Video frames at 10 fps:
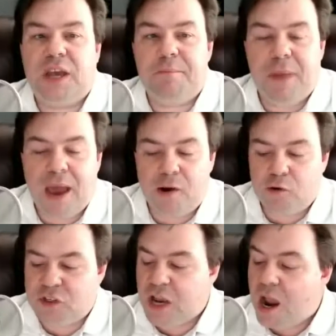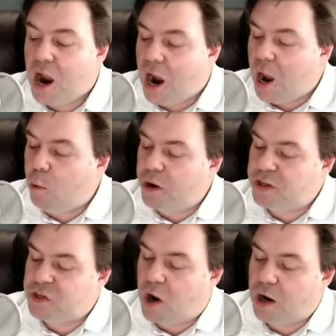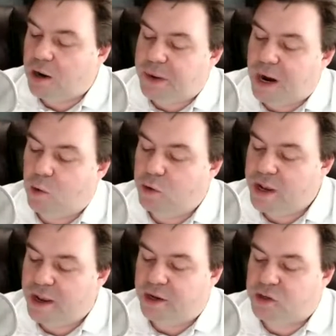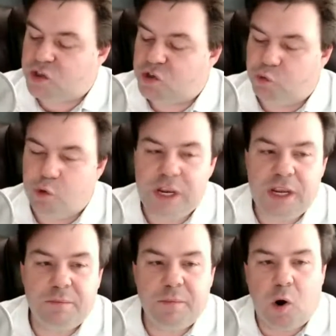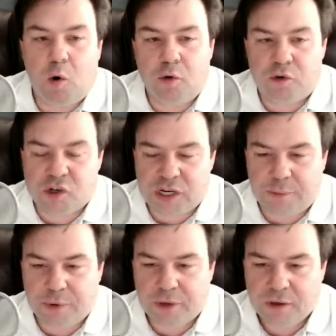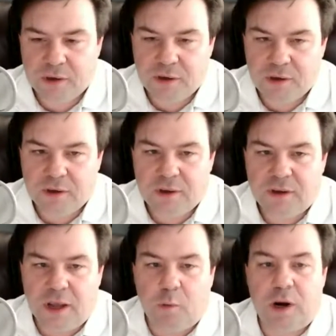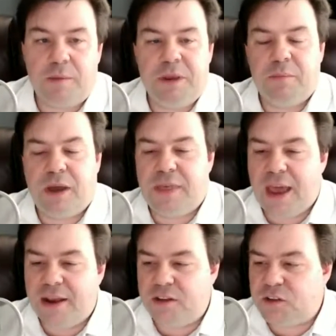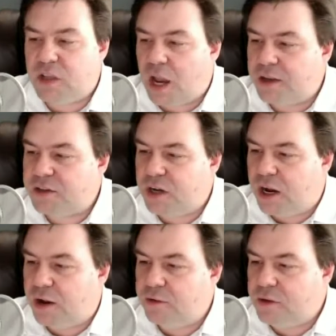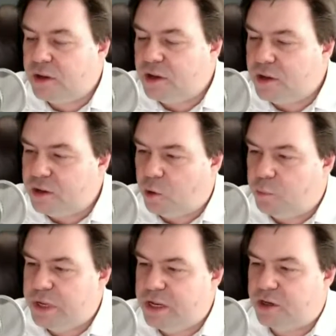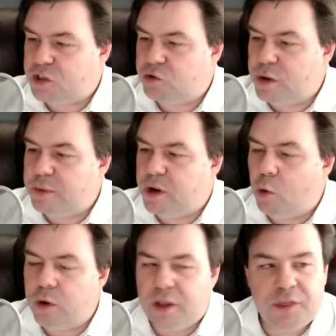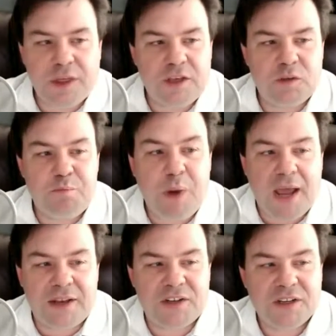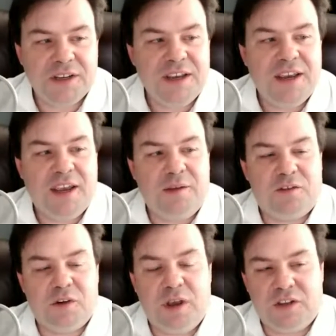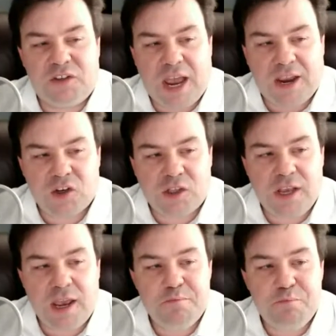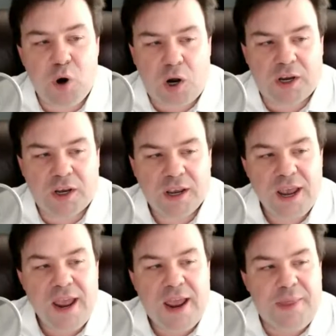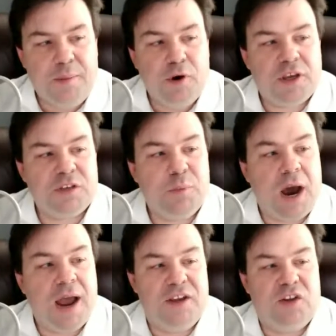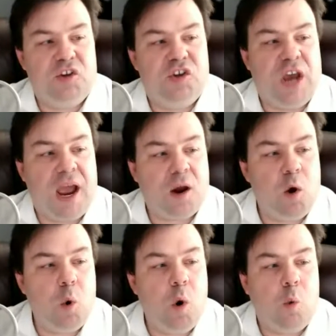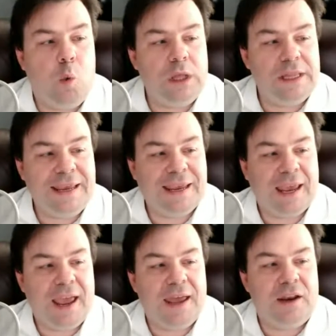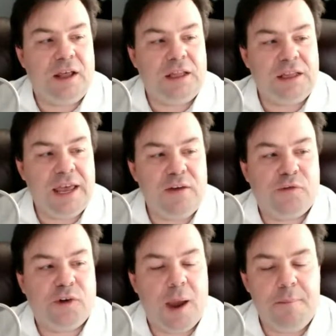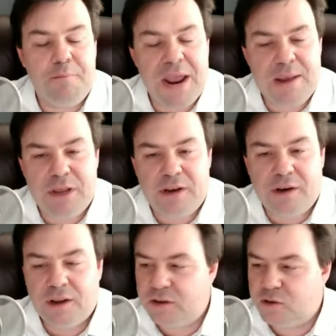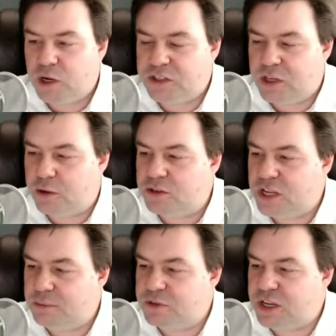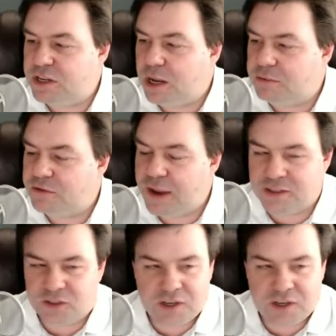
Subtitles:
Matters, I want to talk about extreme ownership. Now, what I mean by that is not, being extreme and owning things, but it's actually a book. And the book is by Jocko, Willink, and Leif Babin. Try to say those names 10 times fast.